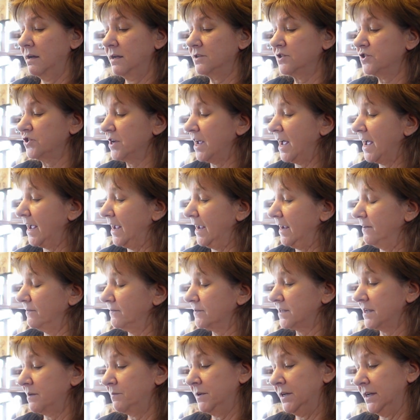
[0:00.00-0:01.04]

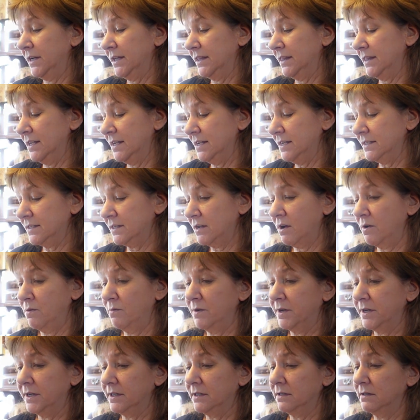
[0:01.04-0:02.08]
Chives, I want to get these
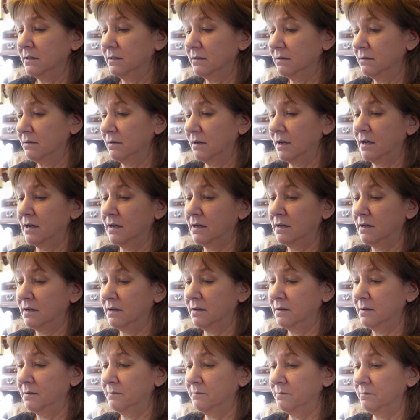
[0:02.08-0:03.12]
going.
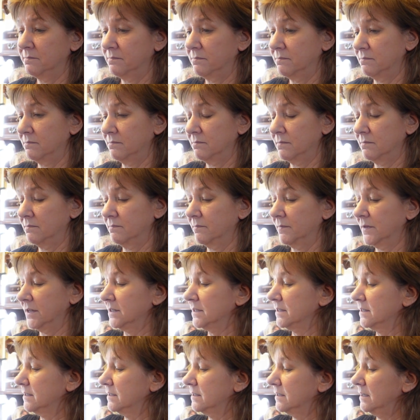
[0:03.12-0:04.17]

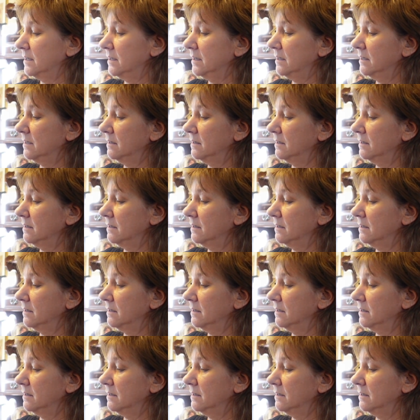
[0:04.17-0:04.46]
Let's see.